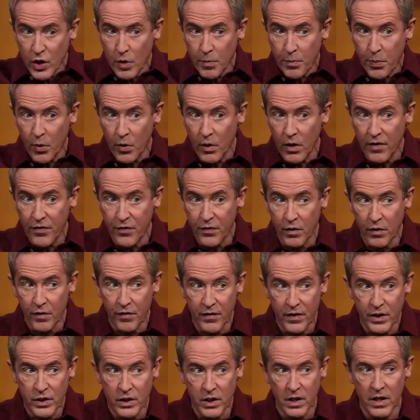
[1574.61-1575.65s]
peripheral
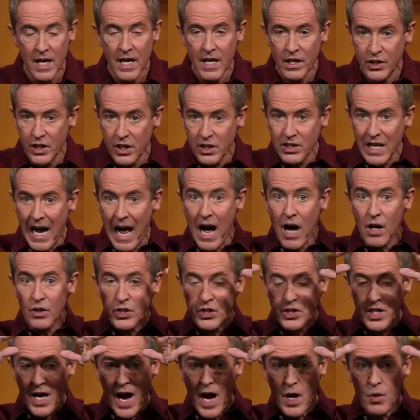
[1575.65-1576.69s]
vision, just
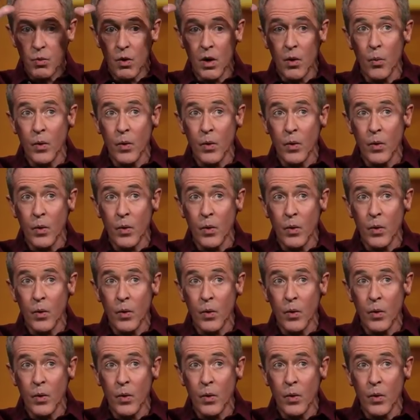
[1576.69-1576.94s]
outside what